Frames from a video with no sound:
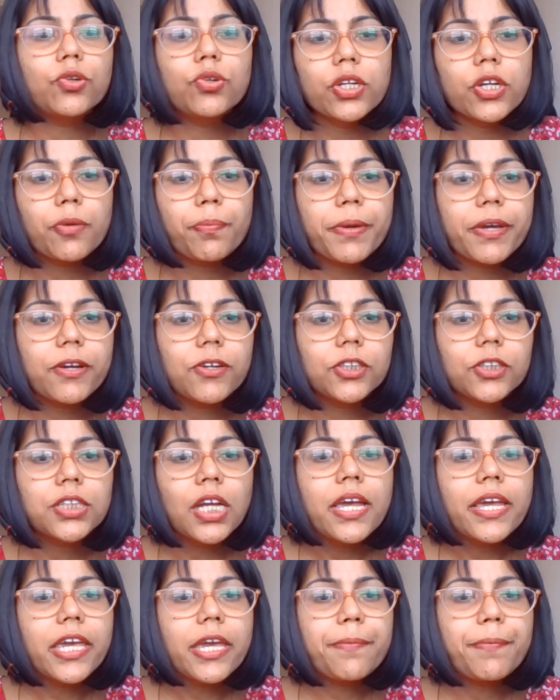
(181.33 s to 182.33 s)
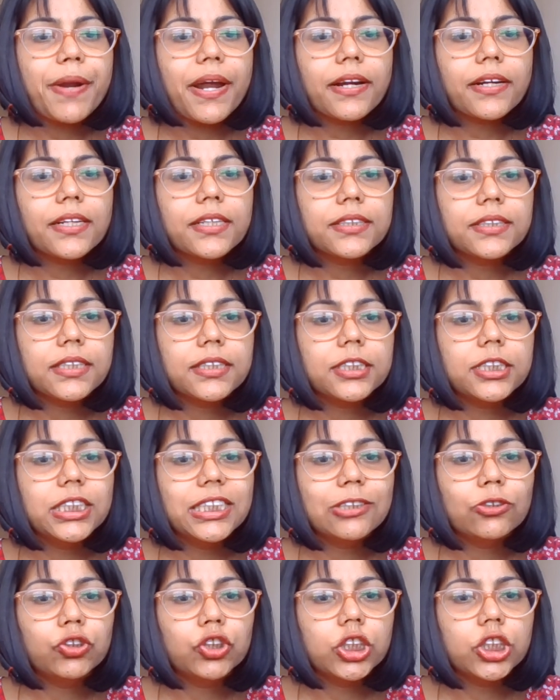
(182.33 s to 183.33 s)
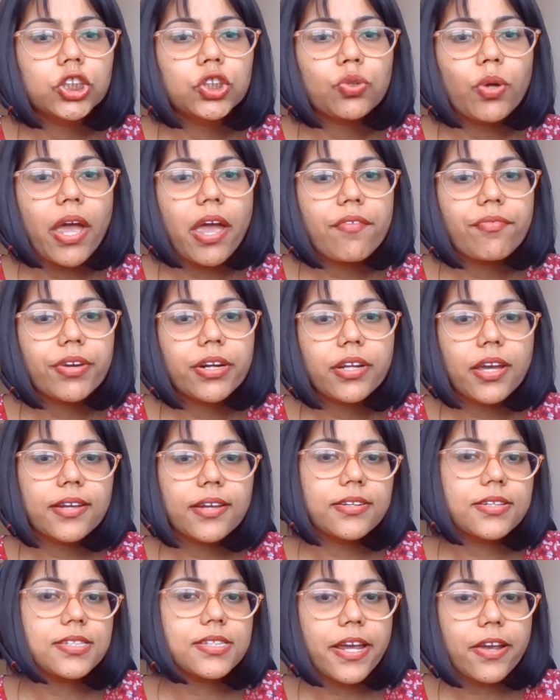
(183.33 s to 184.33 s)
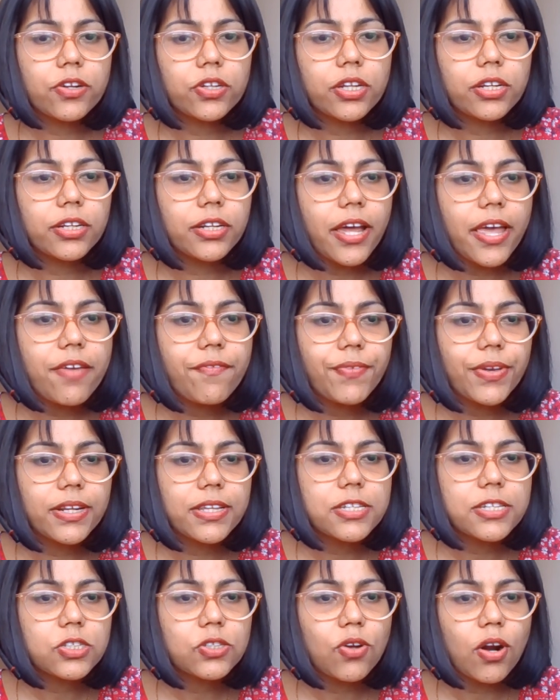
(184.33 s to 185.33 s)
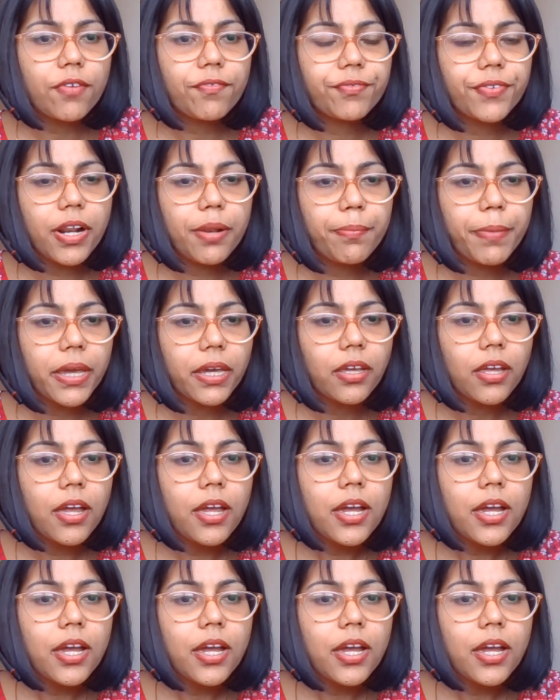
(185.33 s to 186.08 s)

look because he practices Jiu-Jitsu every day in his regular life, and he is not not filming.